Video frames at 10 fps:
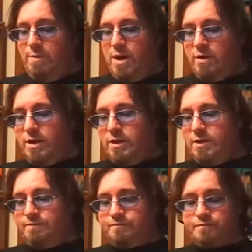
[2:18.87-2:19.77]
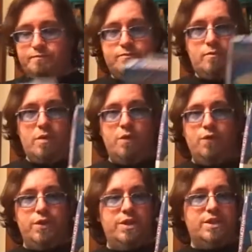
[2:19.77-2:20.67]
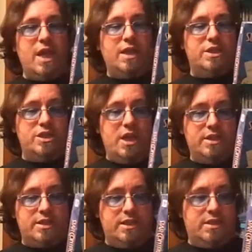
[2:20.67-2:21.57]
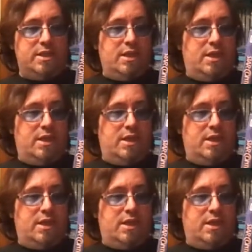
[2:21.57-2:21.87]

market for the Sega Genesis,